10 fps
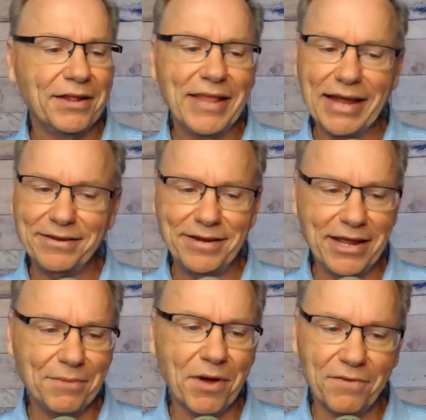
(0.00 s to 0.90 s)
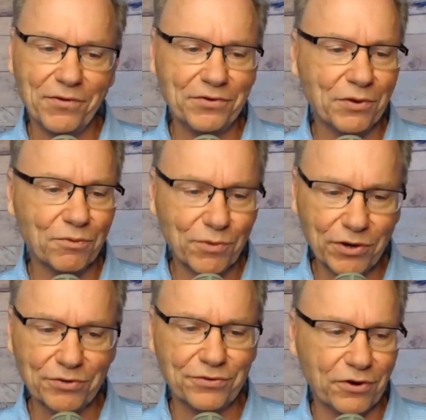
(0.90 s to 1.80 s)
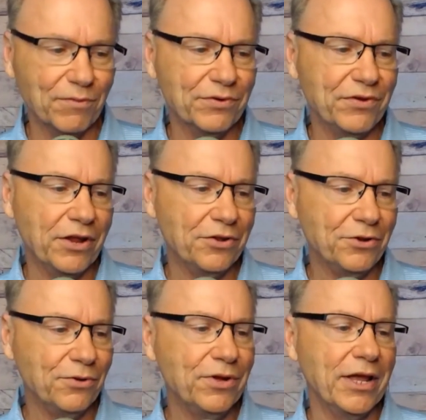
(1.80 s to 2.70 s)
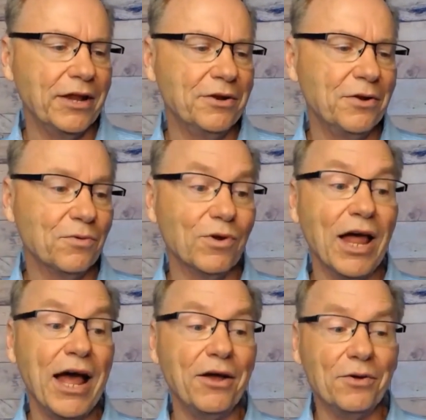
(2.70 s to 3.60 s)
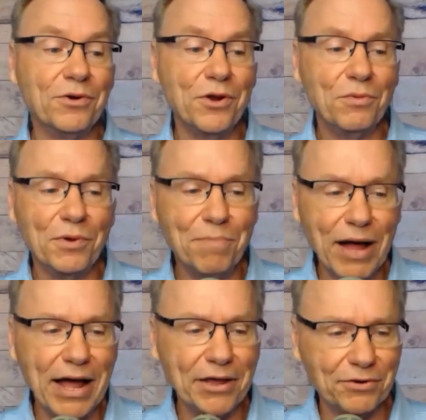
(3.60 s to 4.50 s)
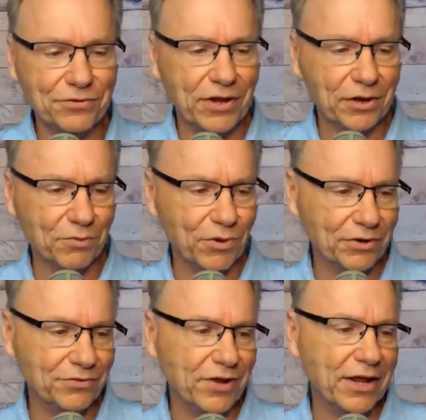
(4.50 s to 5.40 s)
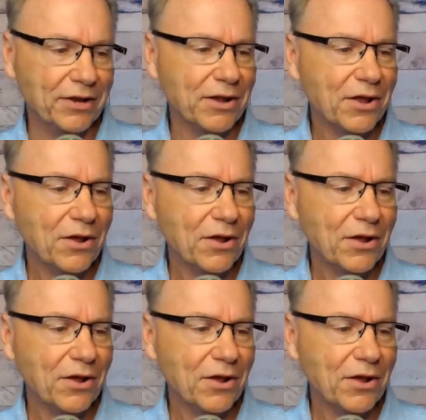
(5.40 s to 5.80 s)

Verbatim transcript: that team offers a real service that you can rely on when buying or selling real estate.